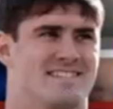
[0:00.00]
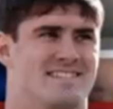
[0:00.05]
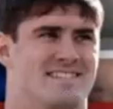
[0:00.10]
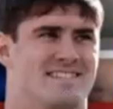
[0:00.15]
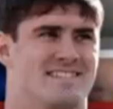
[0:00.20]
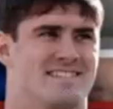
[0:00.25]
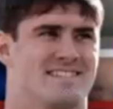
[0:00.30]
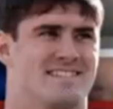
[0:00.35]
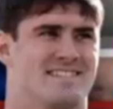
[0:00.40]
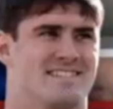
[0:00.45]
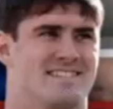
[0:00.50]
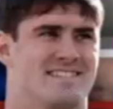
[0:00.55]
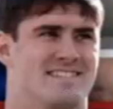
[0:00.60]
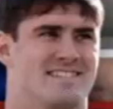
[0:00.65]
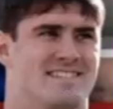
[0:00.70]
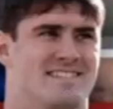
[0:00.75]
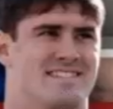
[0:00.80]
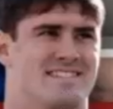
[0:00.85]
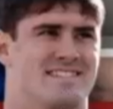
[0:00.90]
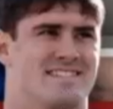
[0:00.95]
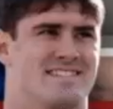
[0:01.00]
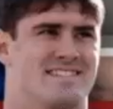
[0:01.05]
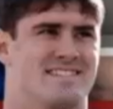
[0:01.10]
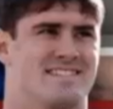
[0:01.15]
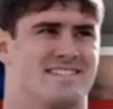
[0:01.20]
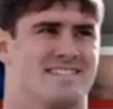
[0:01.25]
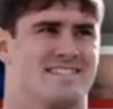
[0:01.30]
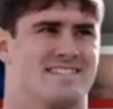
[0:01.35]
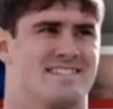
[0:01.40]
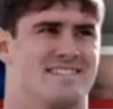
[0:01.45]

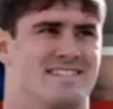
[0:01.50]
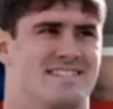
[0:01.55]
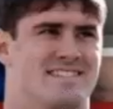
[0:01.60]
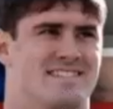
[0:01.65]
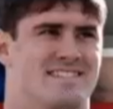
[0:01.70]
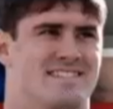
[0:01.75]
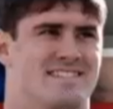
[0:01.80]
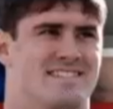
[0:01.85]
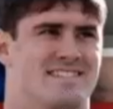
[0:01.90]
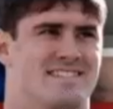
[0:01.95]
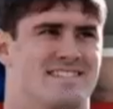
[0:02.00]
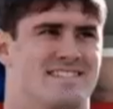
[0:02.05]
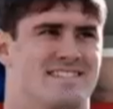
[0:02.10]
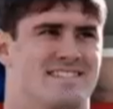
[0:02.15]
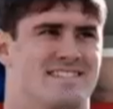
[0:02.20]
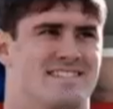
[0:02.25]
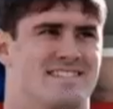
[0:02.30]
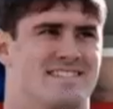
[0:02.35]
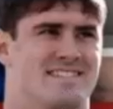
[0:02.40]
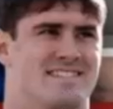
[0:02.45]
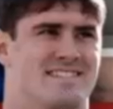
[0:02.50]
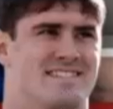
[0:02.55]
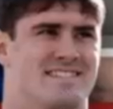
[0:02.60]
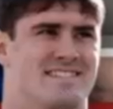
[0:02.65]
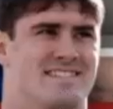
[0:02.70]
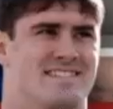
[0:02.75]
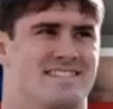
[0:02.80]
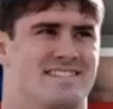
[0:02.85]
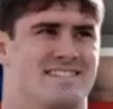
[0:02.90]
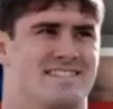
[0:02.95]

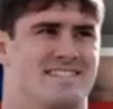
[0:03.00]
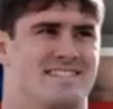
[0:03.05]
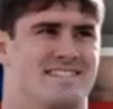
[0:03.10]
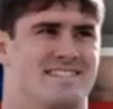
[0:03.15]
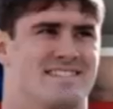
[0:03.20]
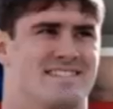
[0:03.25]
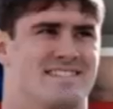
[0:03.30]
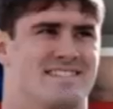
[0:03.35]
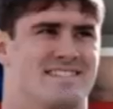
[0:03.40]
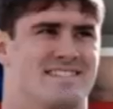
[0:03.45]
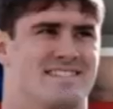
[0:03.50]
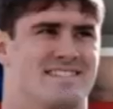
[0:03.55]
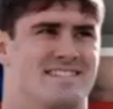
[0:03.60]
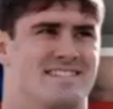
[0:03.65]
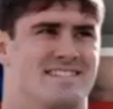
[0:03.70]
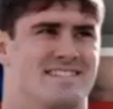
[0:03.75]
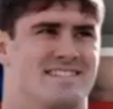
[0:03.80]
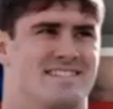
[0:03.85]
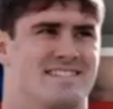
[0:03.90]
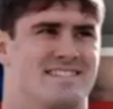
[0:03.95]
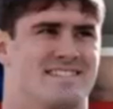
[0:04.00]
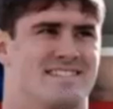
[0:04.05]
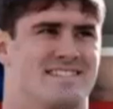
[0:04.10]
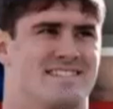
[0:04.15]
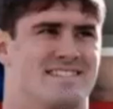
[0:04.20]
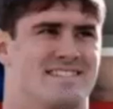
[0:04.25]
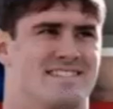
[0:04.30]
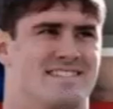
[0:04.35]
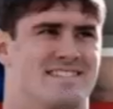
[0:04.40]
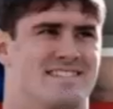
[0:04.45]

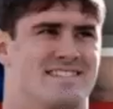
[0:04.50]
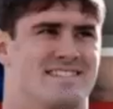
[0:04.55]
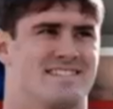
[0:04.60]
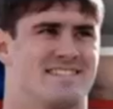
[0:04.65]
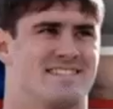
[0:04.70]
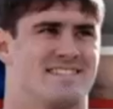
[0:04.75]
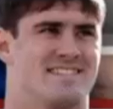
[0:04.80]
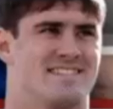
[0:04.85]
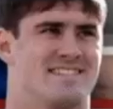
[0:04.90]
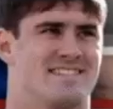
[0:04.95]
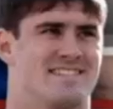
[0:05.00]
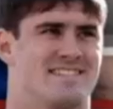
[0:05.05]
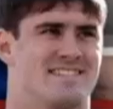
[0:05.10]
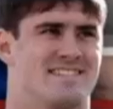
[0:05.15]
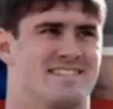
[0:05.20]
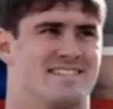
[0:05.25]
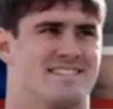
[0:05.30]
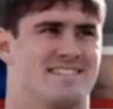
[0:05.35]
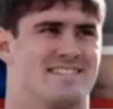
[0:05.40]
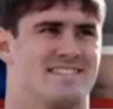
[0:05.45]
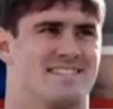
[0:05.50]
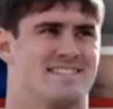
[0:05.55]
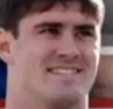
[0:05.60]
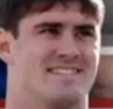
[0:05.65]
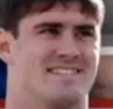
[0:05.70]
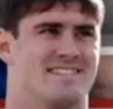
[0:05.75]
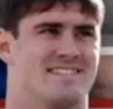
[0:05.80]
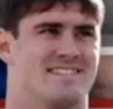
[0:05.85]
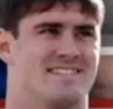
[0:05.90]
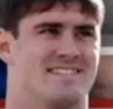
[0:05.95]

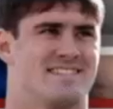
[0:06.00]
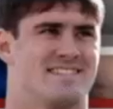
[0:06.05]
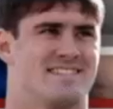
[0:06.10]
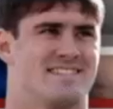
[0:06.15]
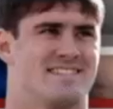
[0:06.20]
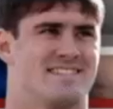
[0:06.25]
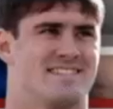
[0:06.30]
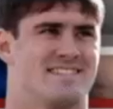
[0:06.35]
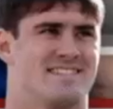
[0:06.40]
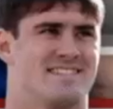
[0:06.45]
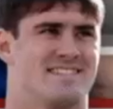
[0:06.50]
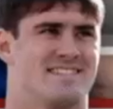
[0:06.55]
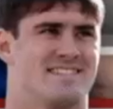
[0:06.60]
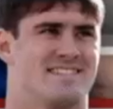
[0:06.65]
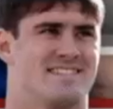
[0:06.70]
No words are spoken by the person on screen.